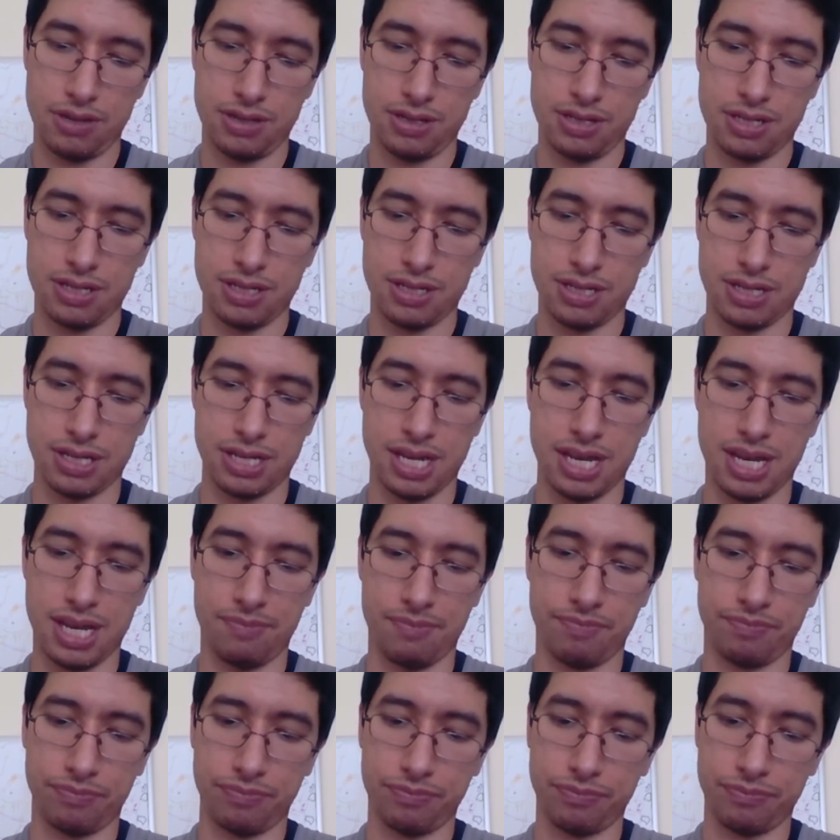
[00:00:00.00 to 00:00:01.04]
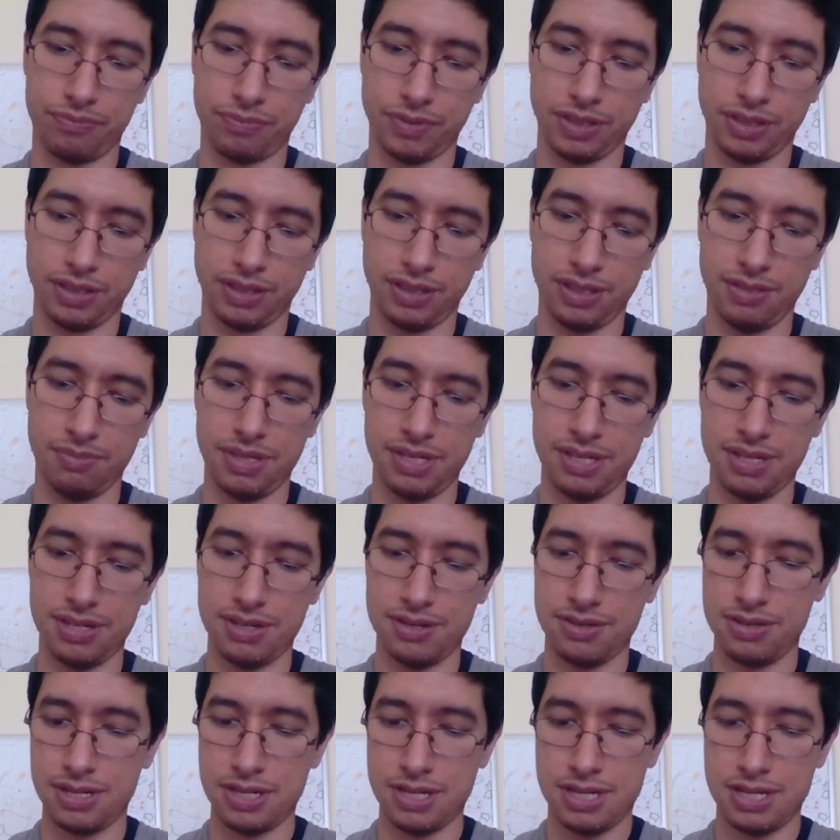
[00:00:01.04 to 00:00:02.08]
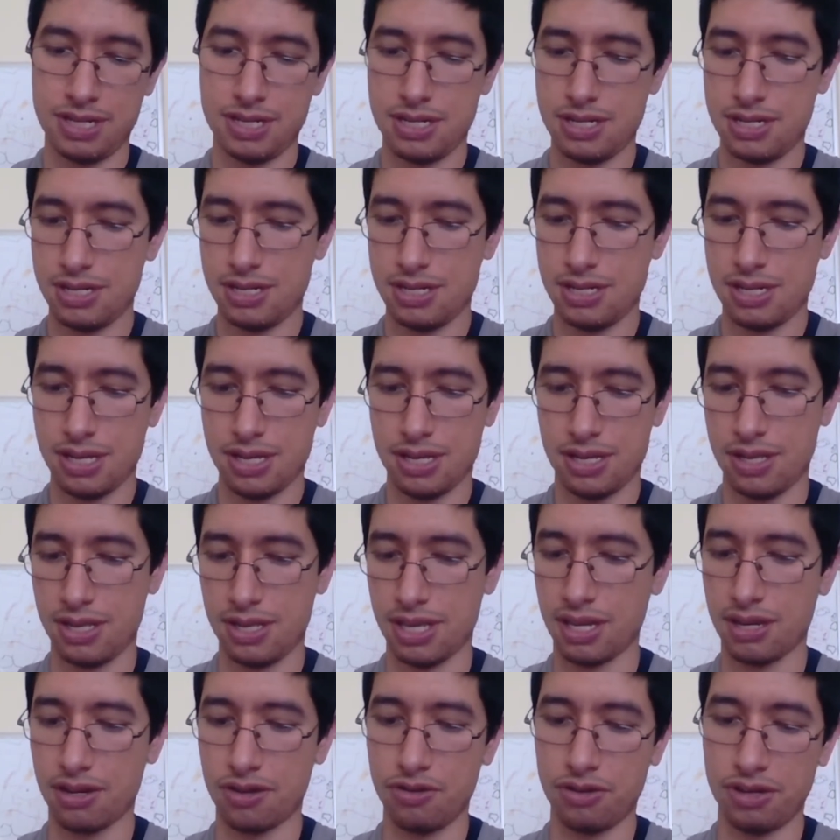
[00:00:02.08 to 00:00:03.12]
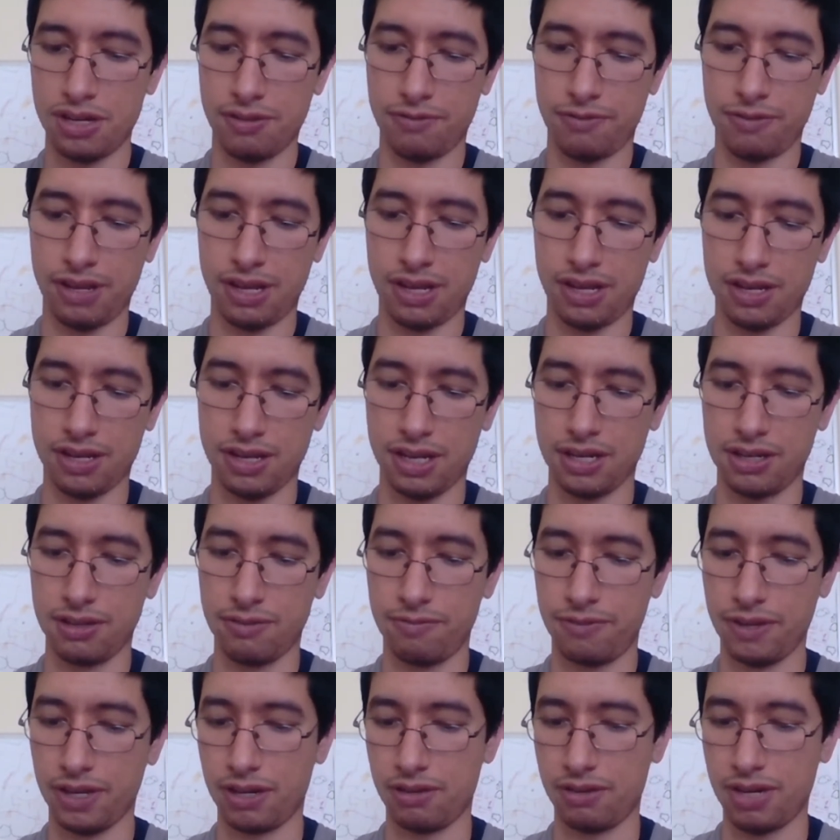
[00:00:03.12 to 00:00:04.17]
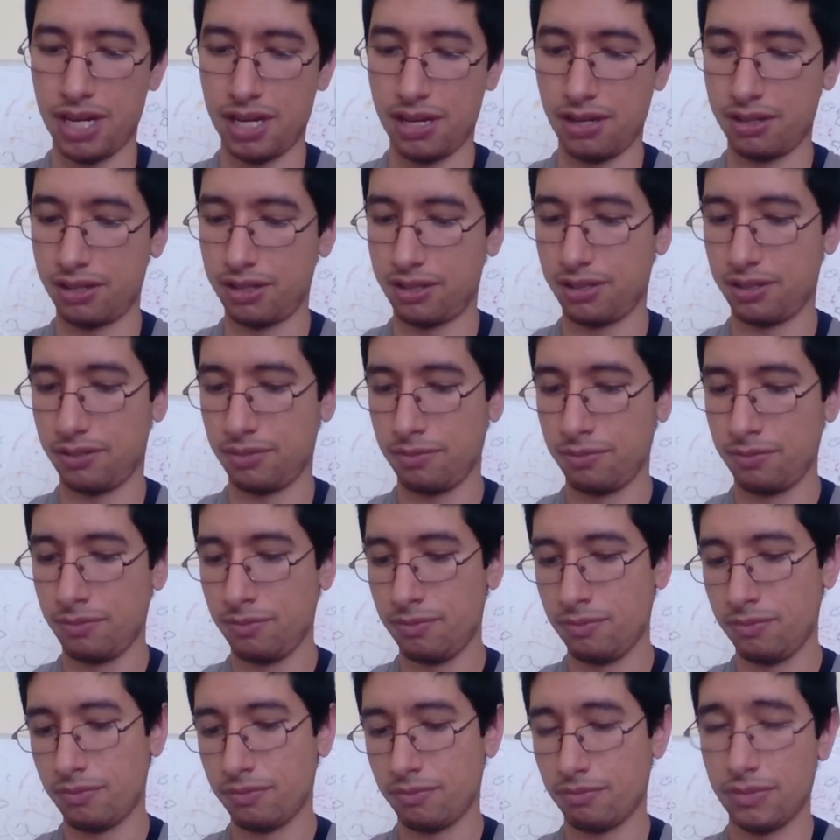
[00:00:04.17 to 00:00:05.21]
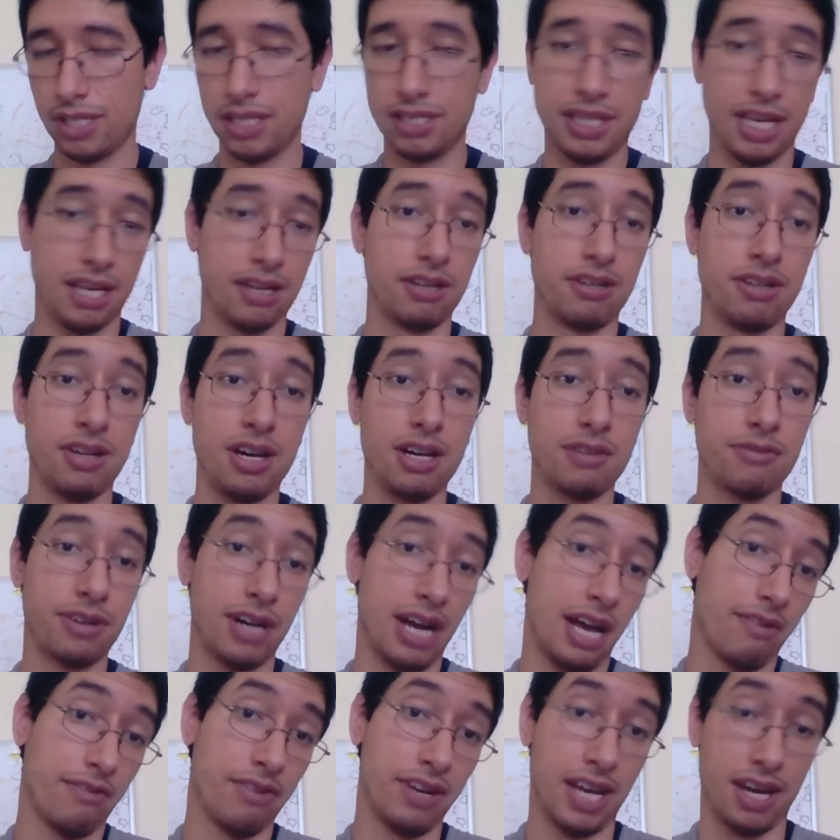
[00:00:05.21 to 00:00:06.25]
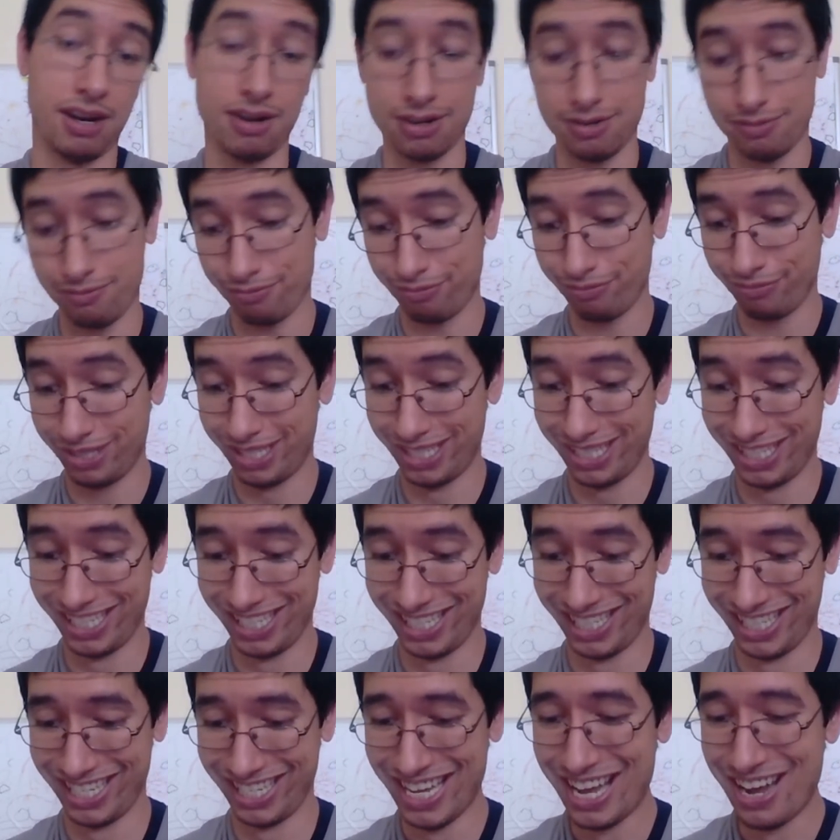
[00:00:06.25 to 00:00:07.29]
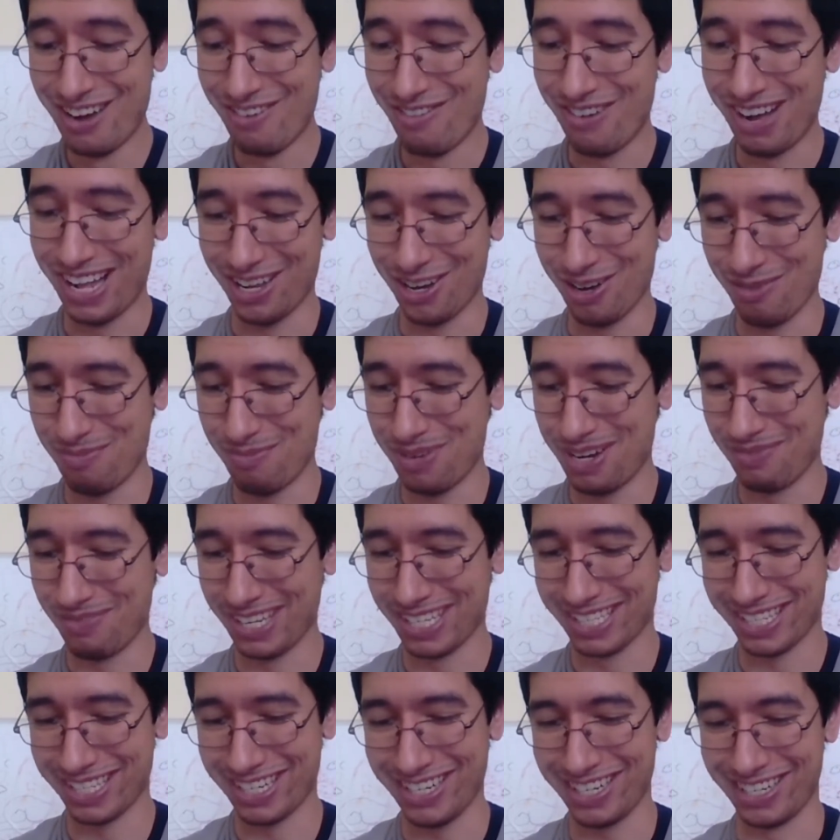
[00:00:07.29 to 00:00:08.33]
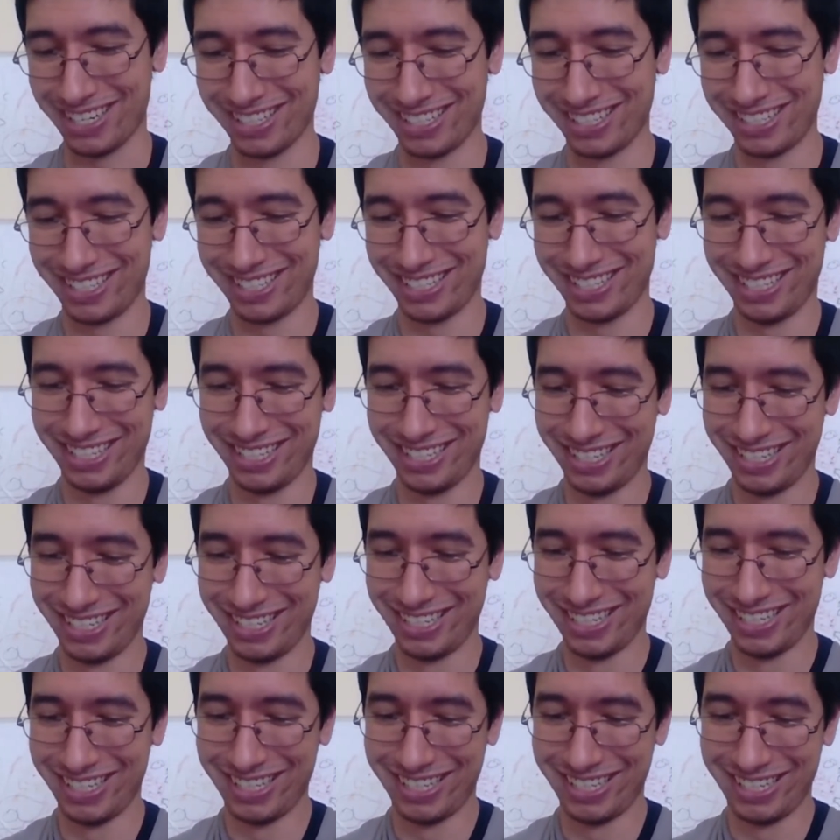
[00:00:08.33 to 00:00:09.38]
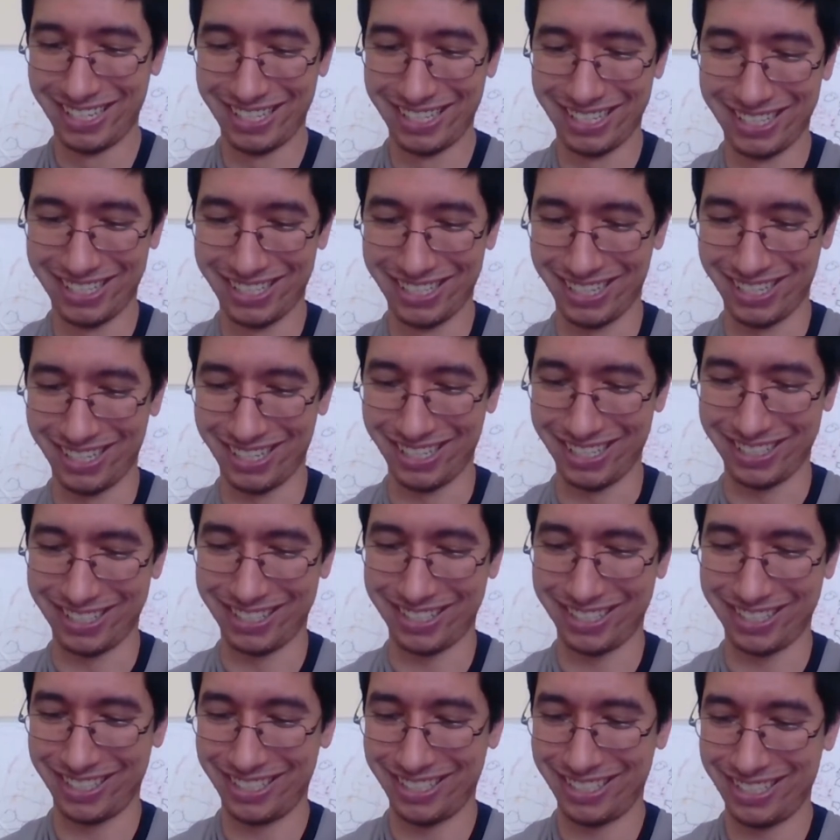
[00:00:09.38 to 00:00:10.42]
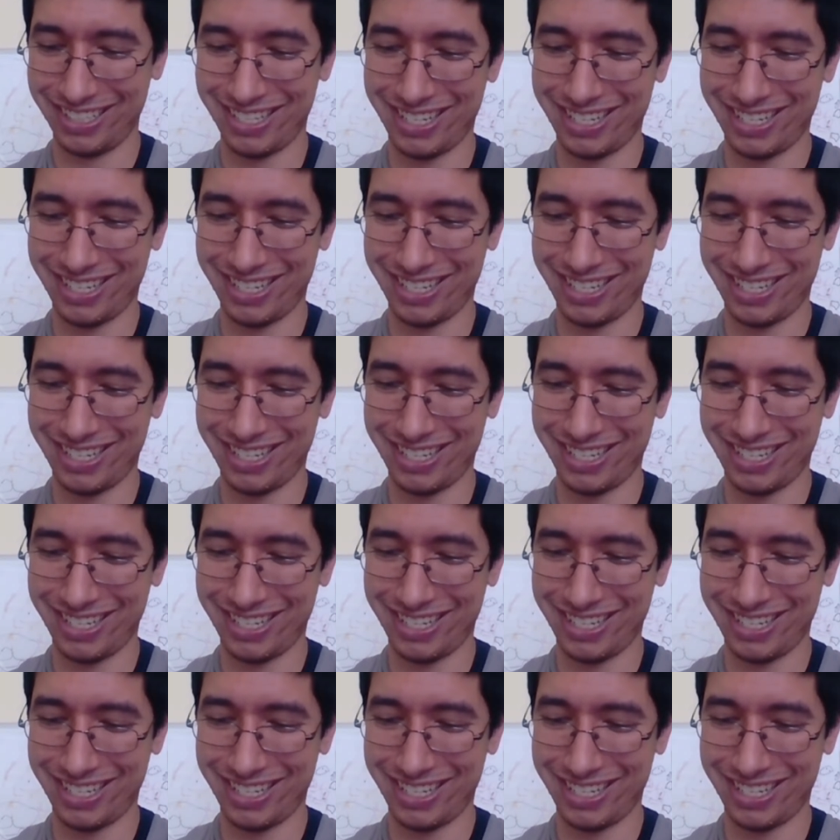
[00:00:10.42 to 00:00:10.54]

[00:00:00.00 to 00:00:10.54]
Uh, yeah, something I think I'm going to need to figure out is how to talk for half an hour. I'll probably open up these cards because